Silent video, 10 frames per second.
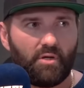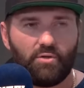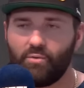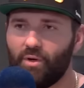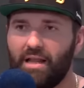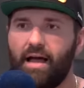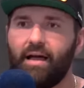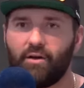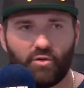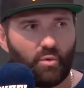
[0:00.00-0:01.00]
but you
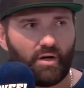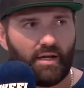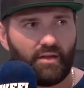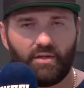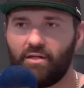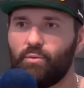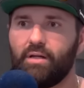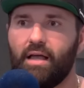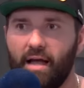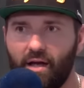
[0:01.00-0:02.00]
rely on your work ethic, you
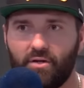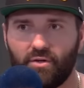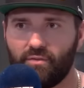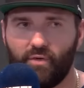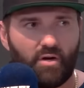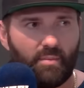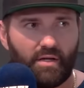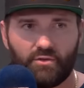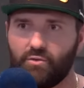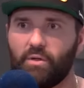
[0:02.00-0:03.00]
rely on your fundamentals,